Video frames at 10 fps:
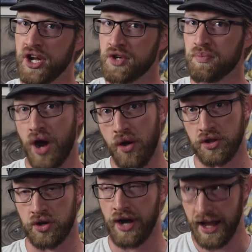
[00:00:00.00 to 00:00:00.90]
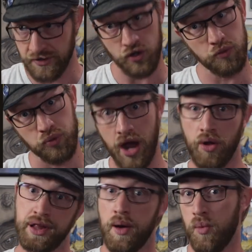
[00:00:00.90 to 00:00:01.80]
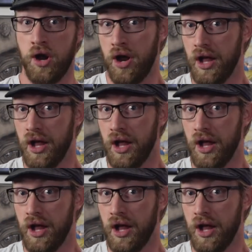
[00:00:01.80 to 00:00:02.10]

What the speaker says: Bridge Prowler had to prowl somewhere